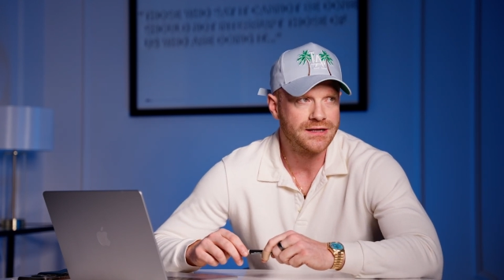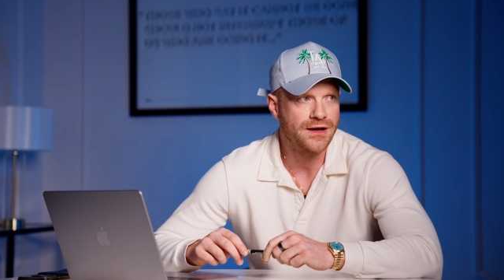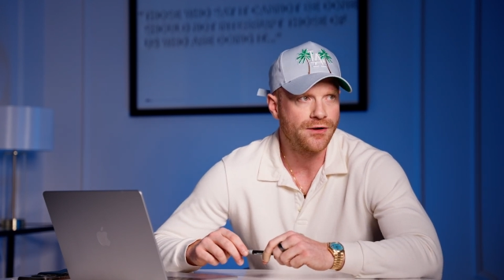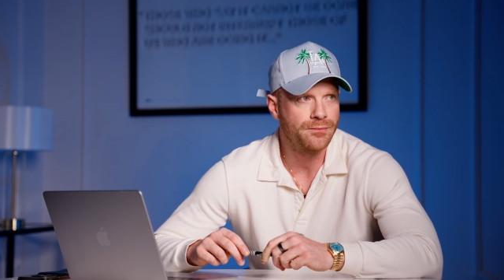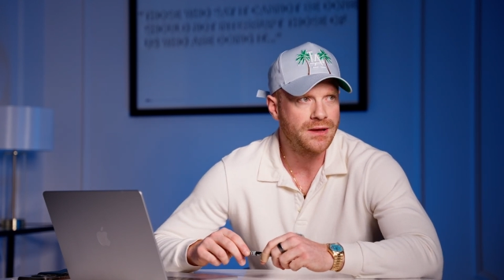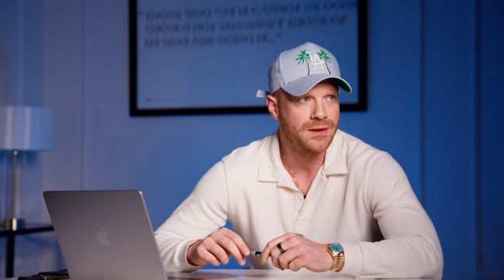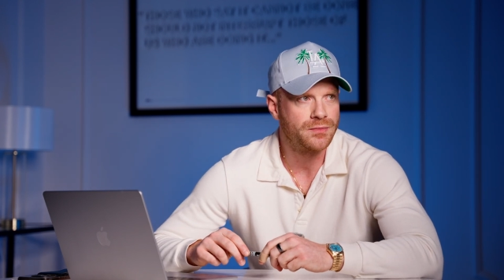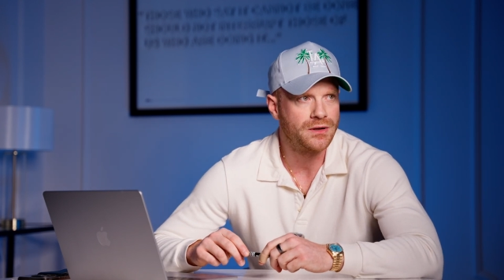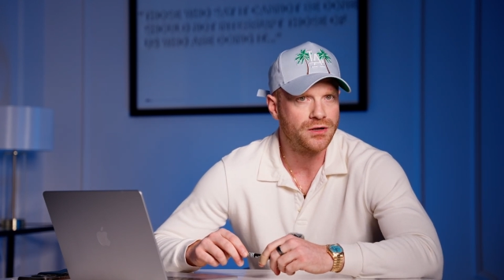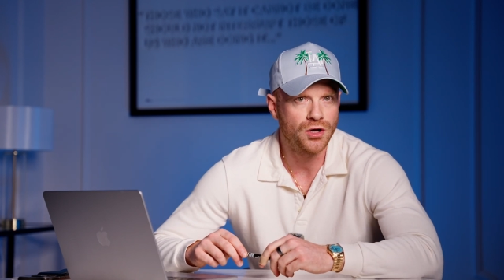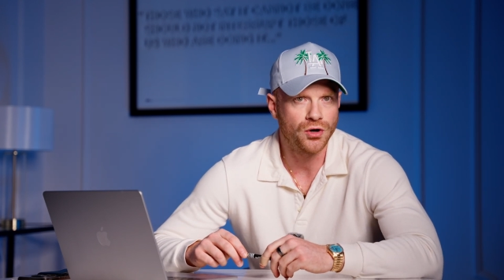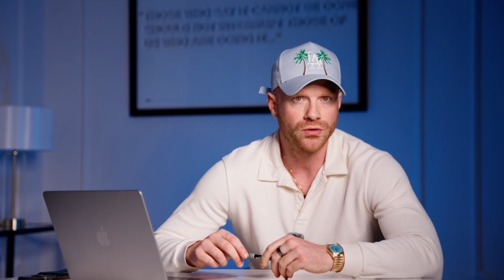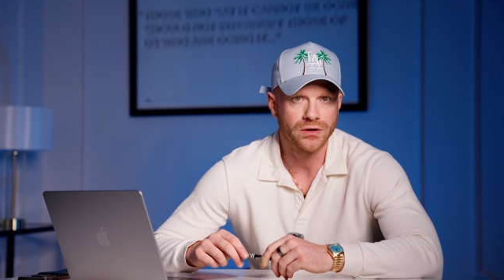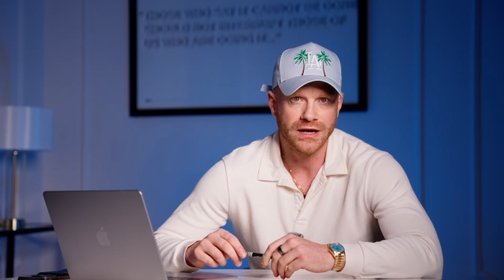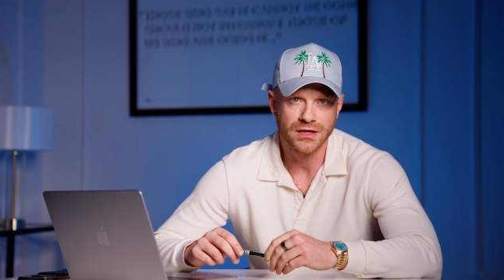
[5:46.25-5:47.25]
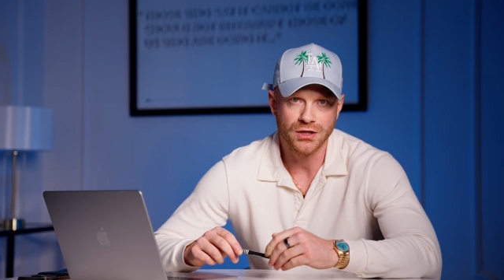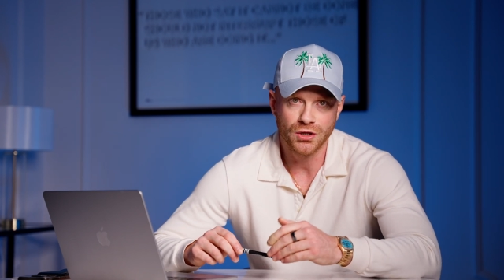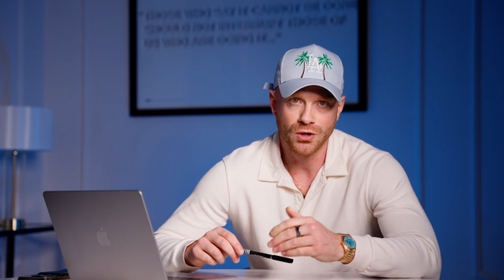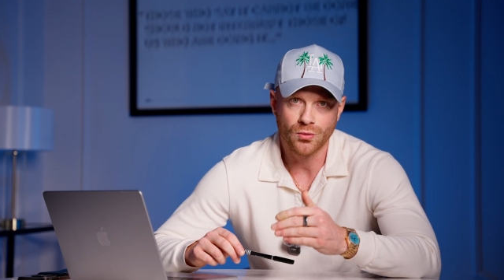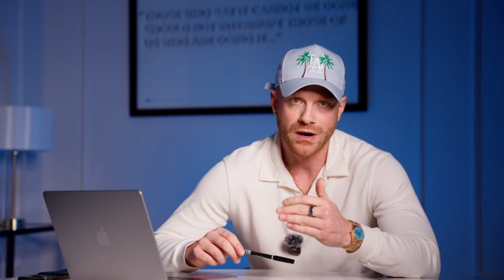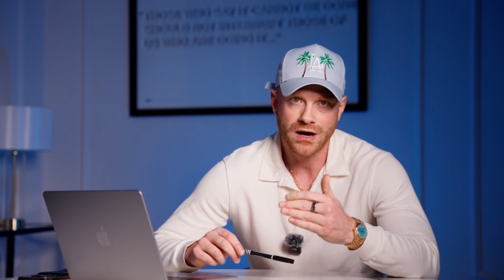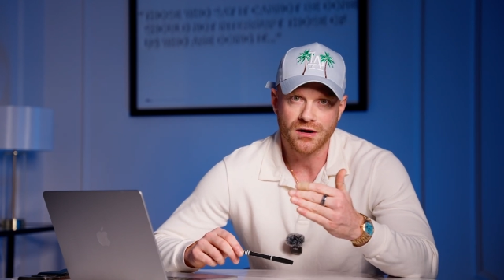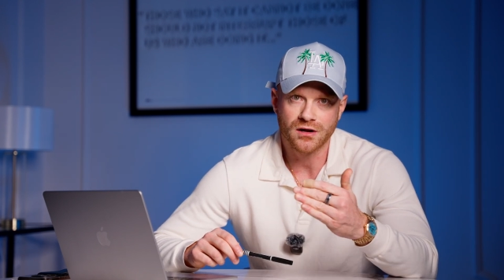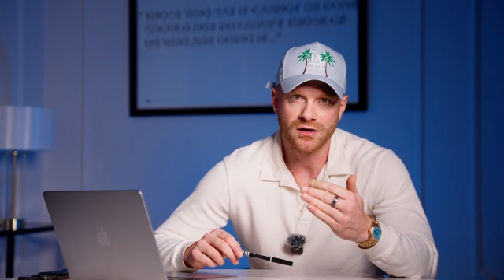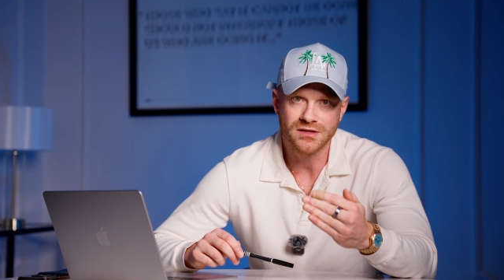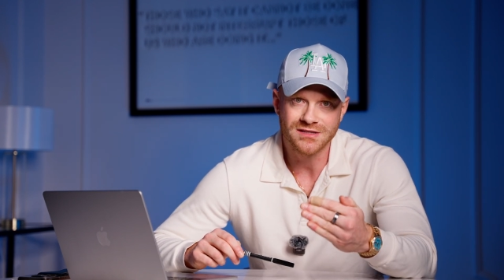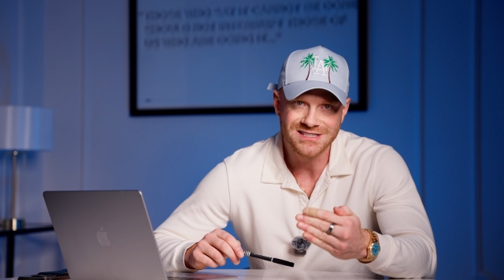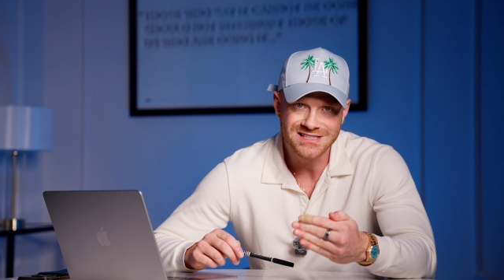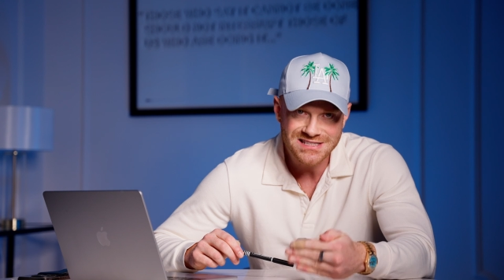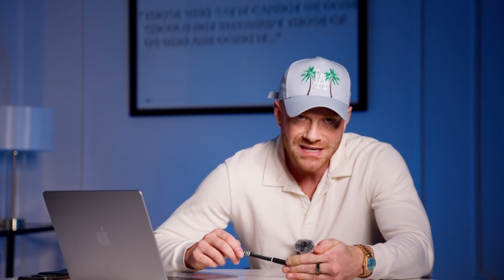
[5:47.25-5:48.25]
Now people know that you are
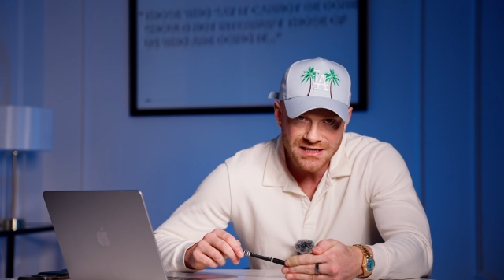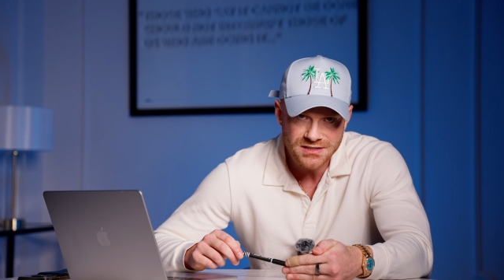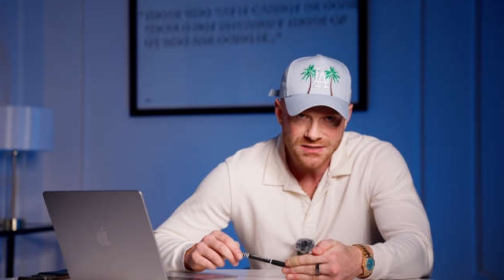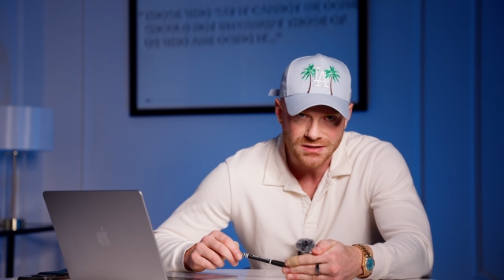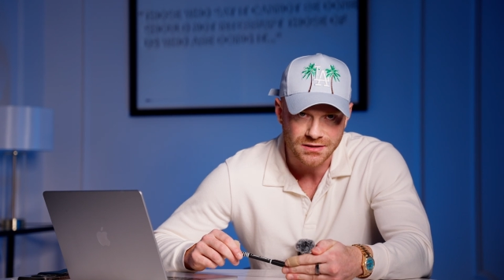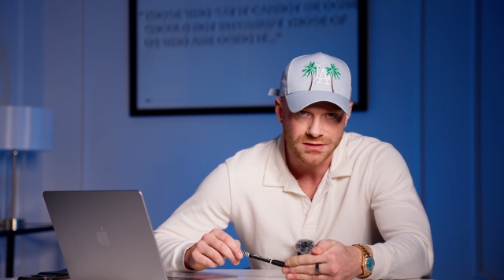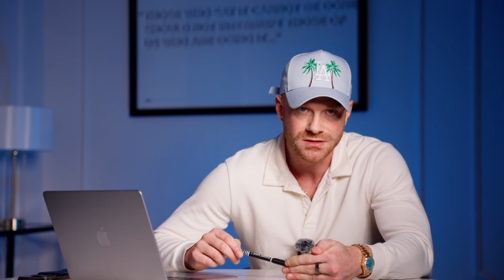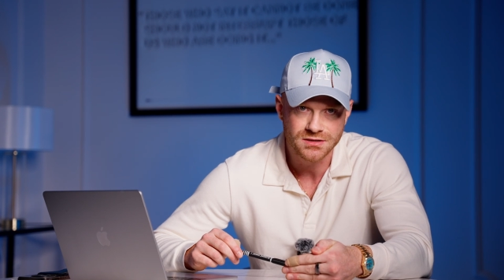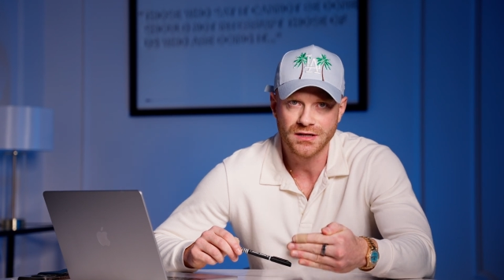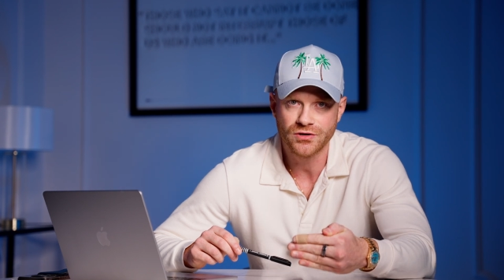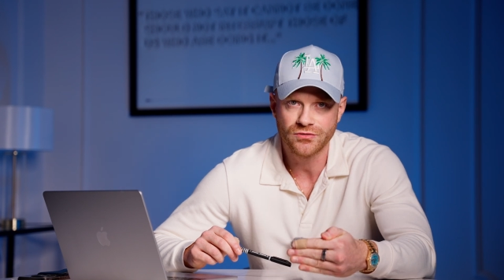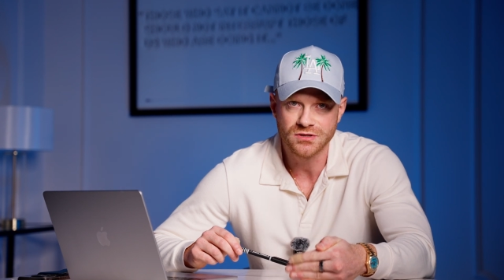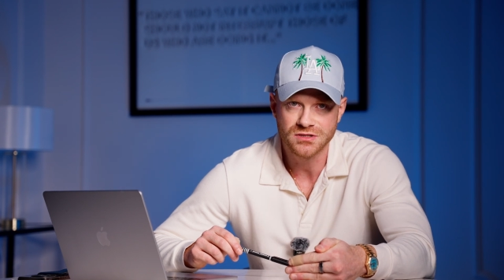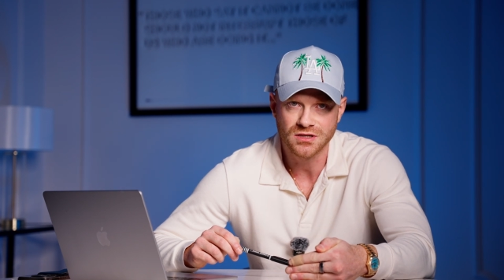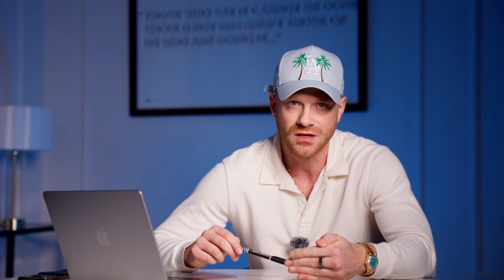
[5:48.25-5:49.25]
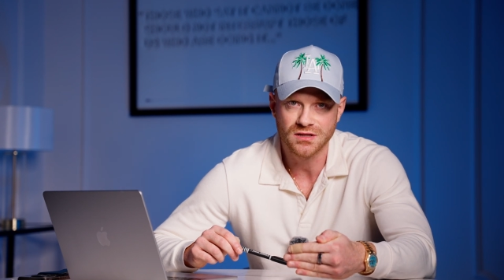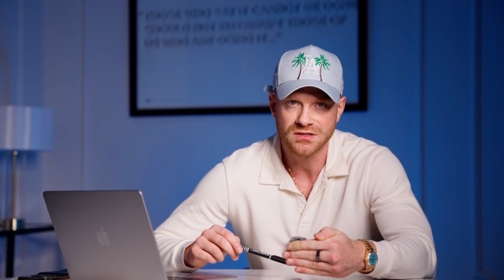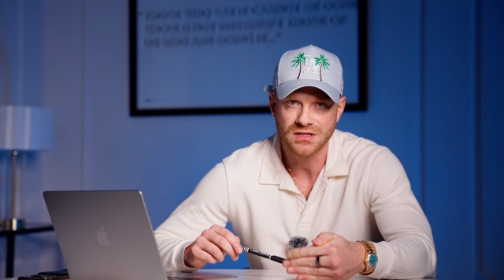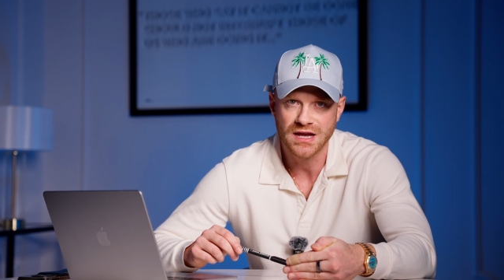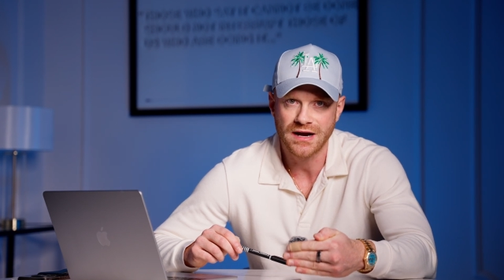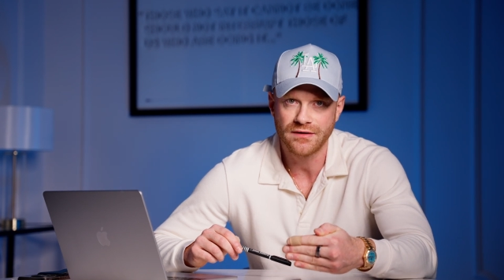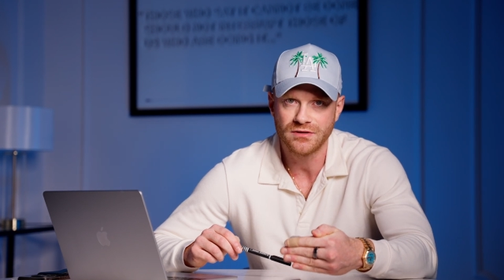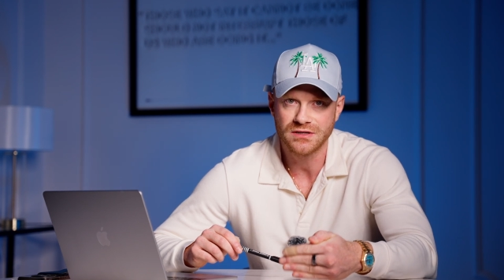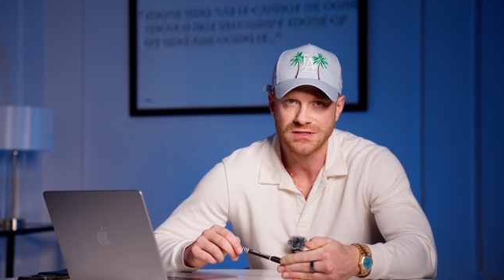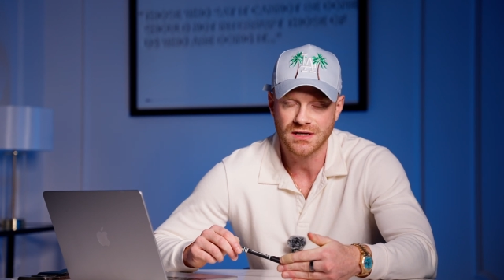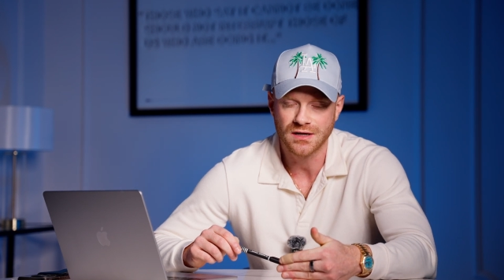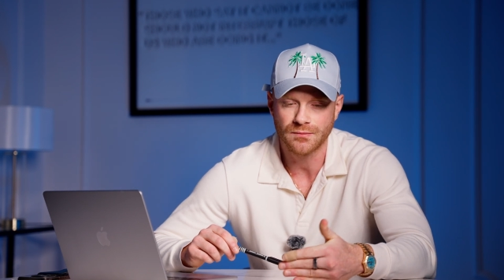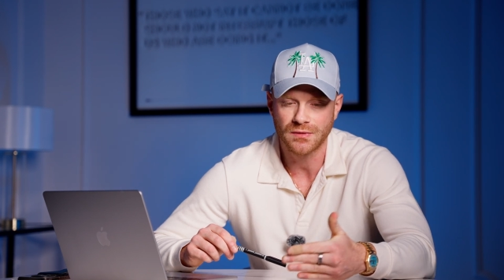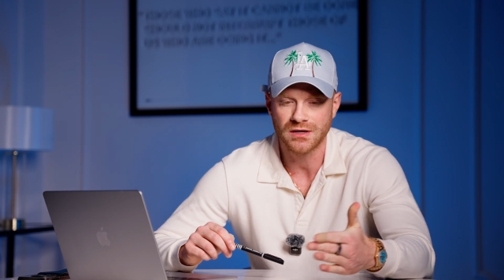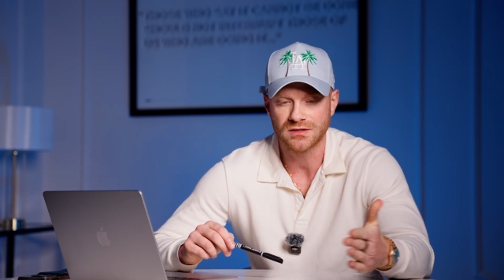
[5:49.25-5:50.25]
consistent in the results every
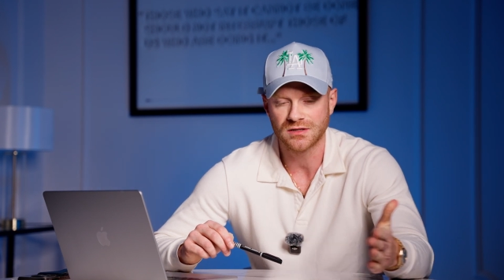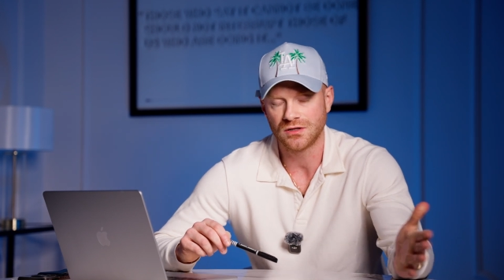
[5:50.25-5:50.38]
single month.